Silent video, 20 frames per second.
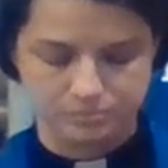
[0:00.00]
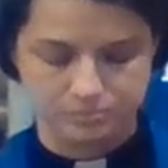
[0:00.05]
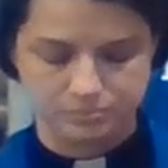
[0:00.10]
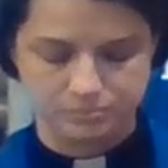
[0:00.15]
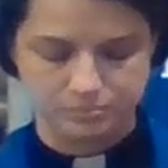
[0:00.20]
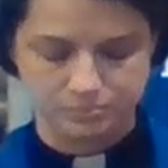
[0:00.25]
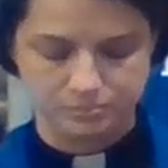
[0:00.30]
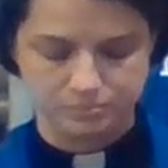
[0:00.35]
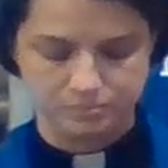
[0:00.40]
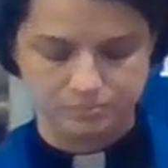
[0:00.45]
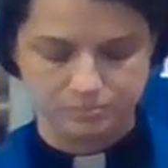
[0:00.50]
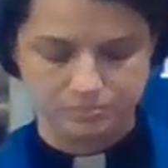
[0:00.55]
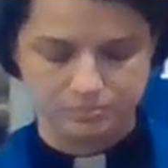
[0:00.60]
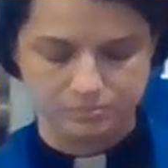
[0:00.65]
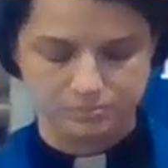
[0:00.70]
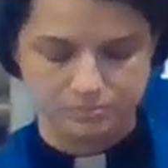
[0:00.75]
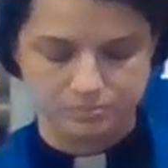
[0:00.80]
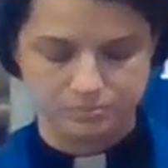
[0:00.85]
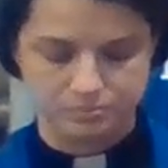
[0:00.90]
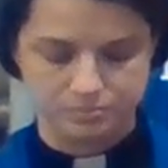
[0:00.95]

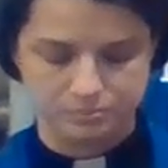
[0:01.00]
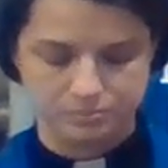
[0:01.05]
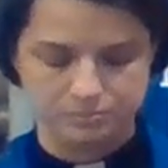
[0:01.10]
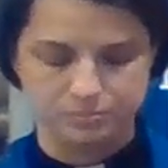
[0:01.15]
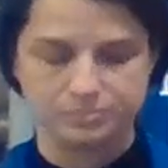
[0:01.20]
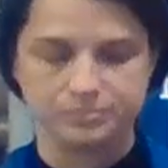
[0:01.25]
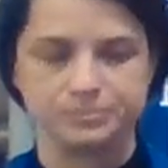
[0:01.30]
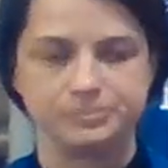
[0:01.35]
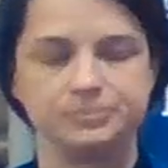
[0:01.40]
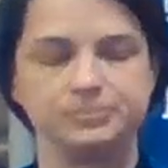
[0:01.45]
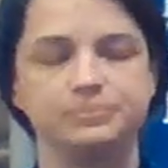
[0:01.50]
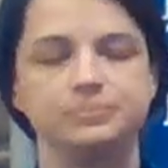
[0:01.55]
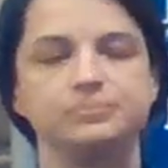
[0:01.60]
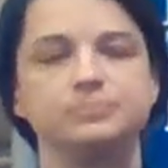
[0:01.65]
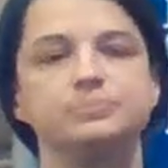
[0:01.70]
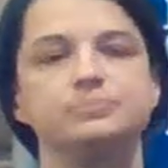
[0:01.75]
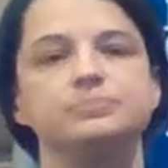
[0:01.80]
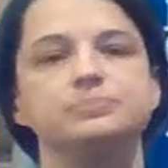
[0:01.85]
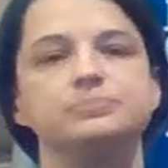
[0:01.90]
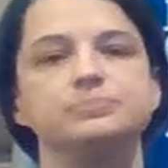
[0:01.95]

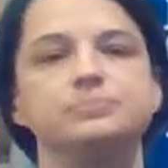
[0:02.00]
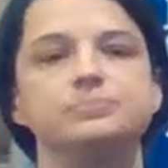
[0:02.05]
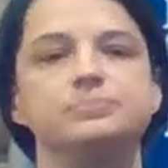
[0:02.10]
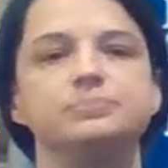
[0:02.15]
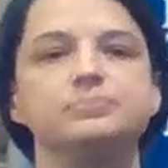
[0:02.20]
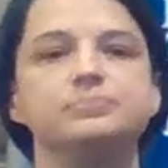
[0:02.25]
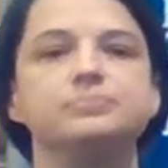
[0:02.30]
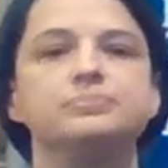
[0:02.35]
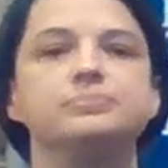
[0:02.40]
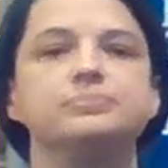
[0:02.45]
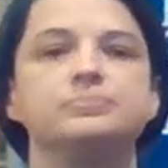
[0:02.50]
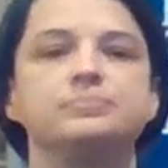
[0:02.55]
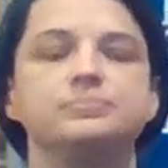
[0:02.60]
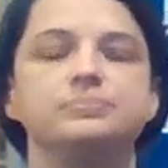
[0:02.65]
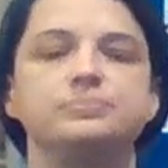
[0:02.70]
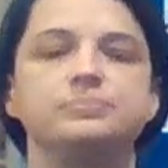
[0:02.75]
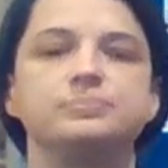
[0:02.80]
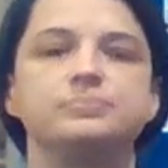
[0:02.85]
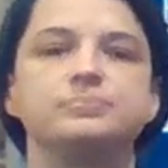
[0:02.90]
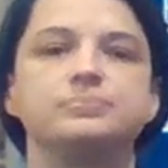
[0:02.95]

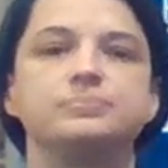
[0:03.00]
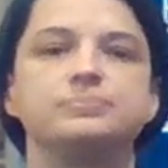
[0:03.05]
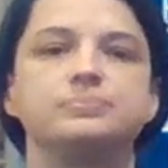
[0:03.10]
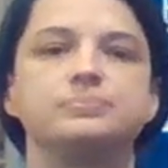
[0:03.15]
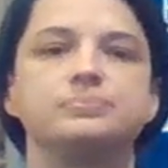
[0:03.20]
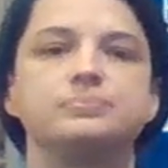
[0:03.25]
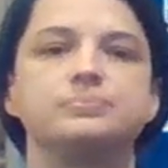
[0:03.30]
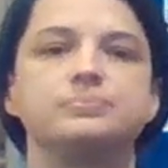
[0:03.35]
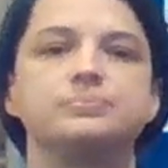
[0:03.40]
No words are spoken by the person on screen.